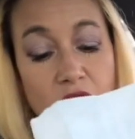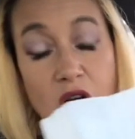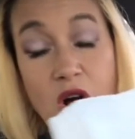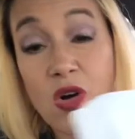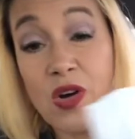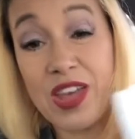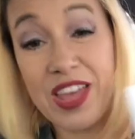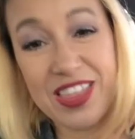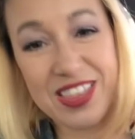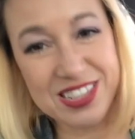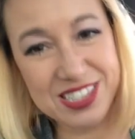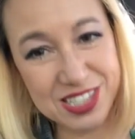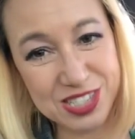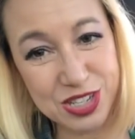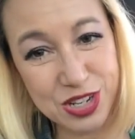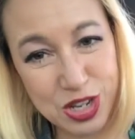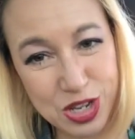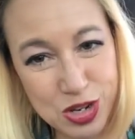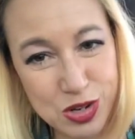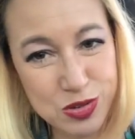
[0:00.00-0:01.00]
Oh yeah, this is
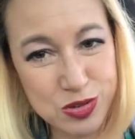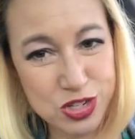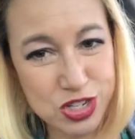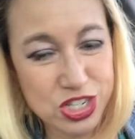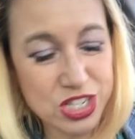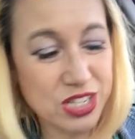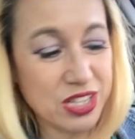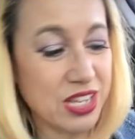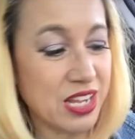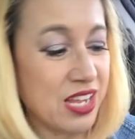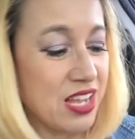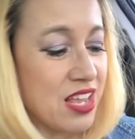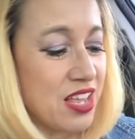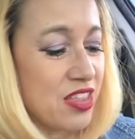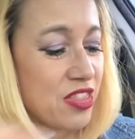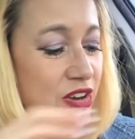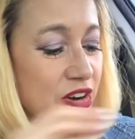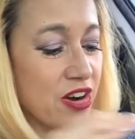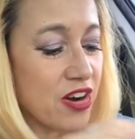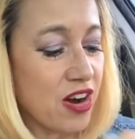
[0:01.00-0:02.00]
a huge chili.
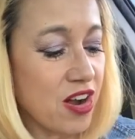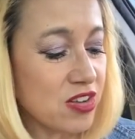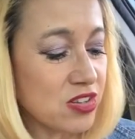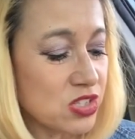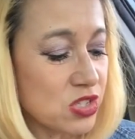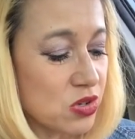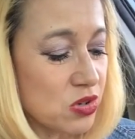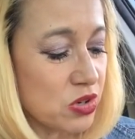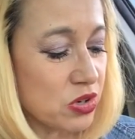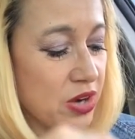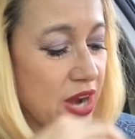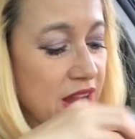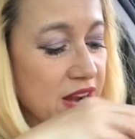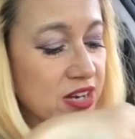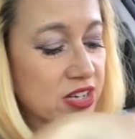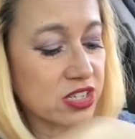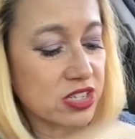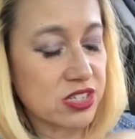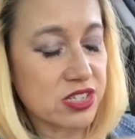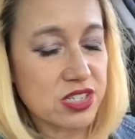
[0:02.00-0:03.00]
There are also
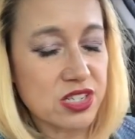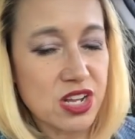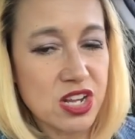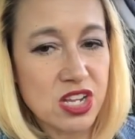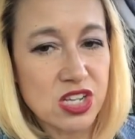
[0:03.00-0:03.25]
crackers.